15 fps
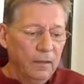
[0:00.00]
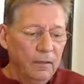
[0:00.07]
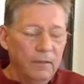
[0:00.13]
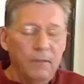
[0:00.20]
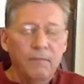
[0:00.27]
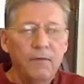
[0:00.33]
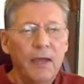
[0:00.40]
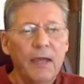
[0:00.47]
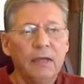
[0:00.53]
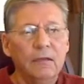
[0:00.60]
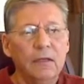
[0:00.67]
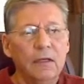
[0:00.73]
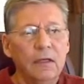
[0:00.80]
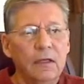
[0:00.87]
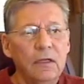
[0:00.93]
The fact
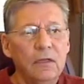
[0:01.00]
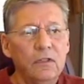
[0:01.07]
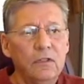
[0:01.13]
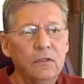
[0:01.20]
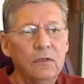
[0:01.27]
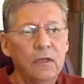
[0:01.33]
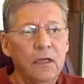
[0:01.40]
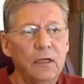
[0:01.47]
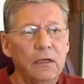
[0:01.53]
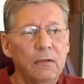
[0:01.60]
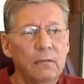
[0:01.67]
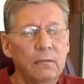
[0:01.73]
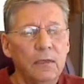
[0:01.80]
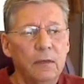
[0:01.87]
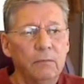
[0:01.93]
that each
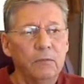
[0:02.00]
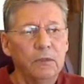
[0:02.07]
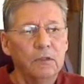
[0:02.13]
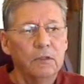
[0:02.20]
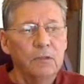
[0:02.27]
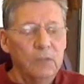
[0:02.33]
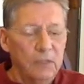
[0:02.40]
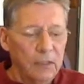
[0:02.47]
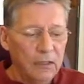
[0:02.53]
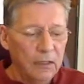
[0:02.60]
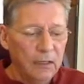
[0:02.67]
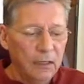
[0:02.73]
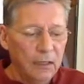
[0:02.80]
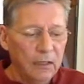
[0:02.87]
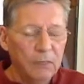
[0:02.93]
number is
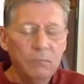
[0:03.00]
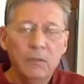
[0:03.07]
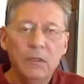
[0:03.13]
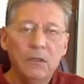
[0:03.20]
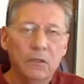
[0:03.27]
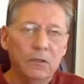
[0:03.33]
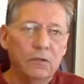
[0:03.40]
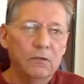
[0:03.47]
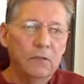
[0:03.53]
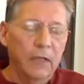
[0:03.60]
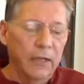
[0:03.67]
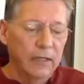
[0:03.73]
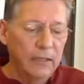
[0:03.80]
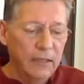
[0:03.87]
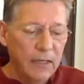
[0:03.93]
unique, it can be used
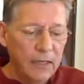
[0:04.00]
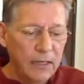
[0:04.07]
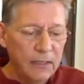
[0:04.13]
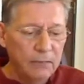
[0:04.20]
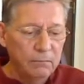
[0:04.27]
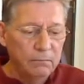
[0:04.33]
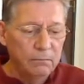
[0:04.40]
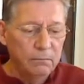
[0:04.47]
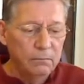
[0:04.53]
like a name.